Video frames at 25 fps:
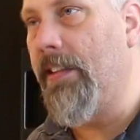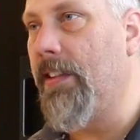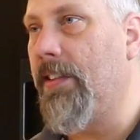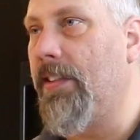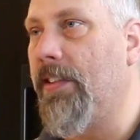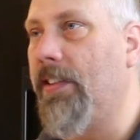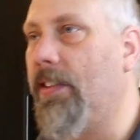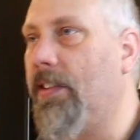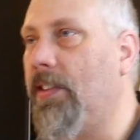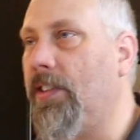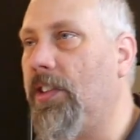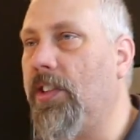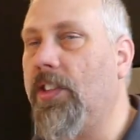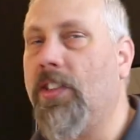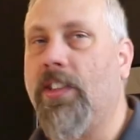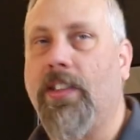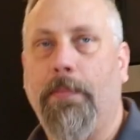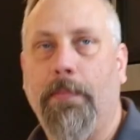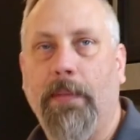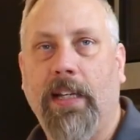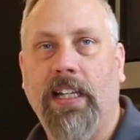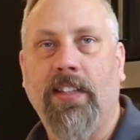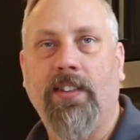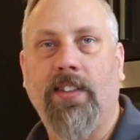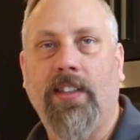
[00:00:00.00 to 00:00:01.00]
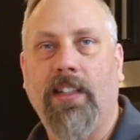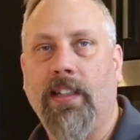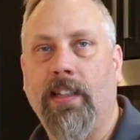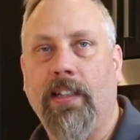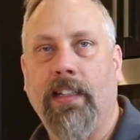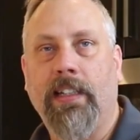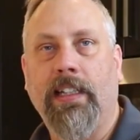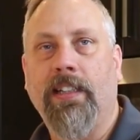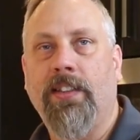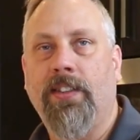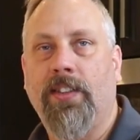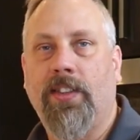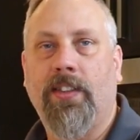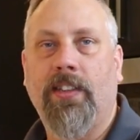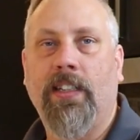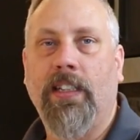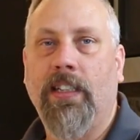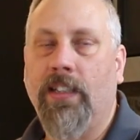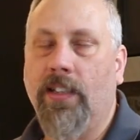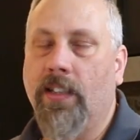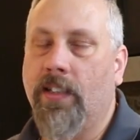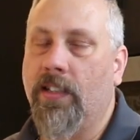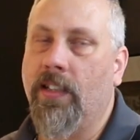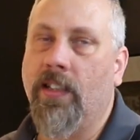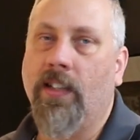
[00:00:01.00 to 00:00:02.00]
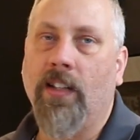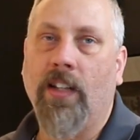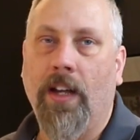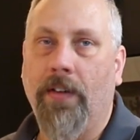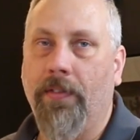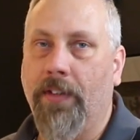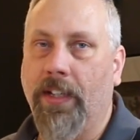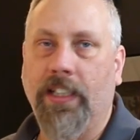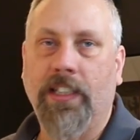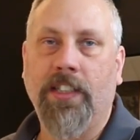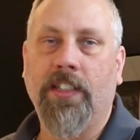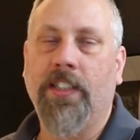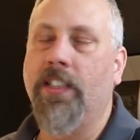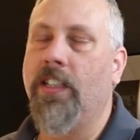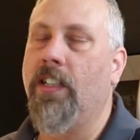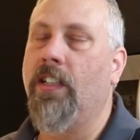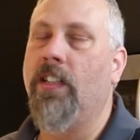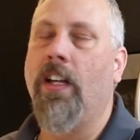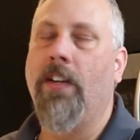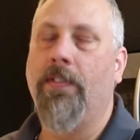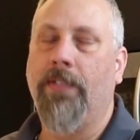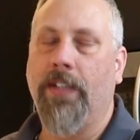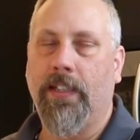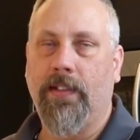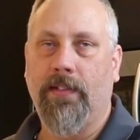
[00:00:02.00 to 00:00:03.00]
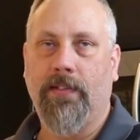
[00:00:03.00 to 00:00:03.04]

this is just amazing. You're gonna love it. You're gonna love it.